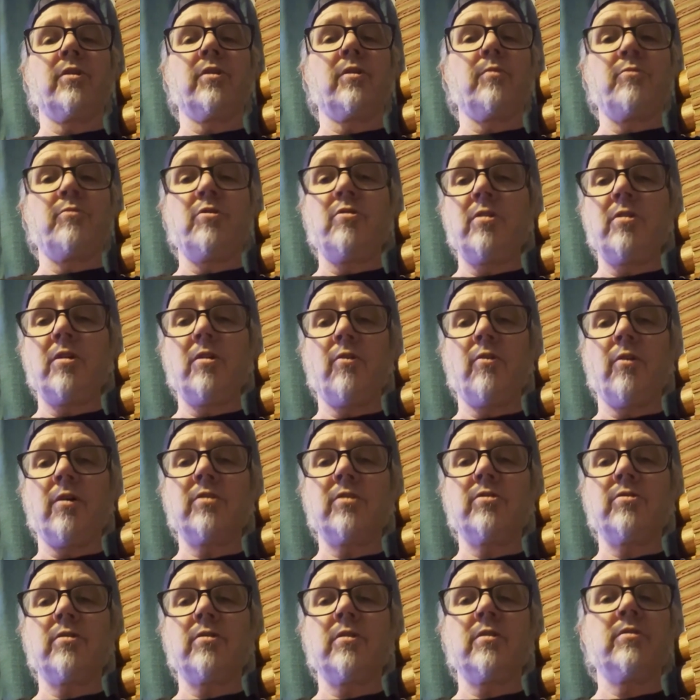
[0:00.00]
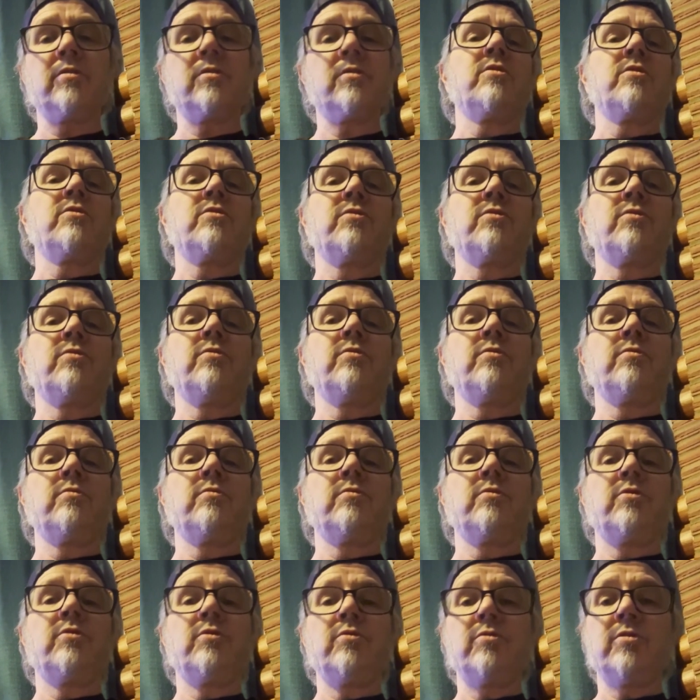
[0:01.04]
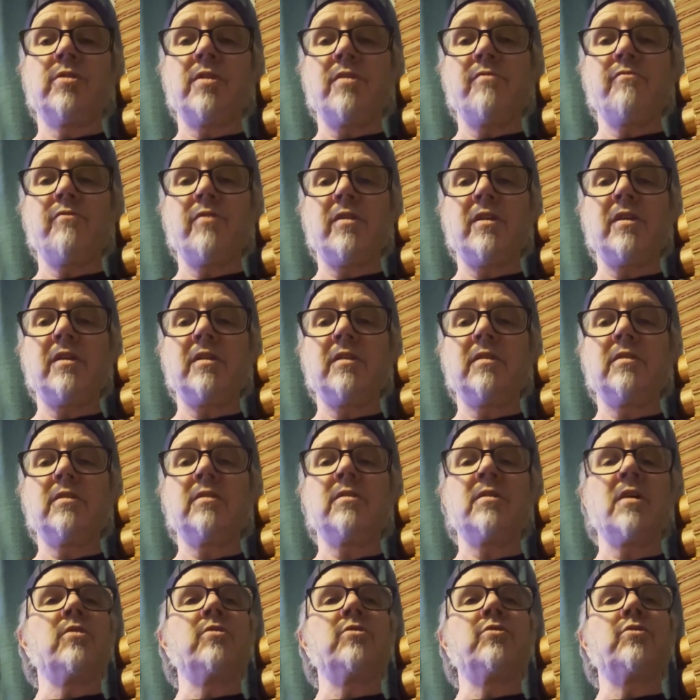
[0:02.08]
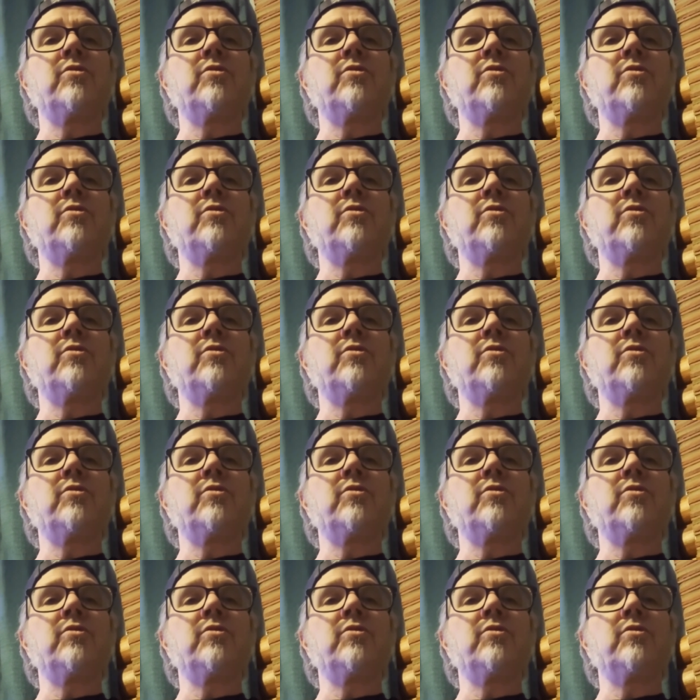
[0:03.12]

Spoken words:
community orchestras to youth symphonies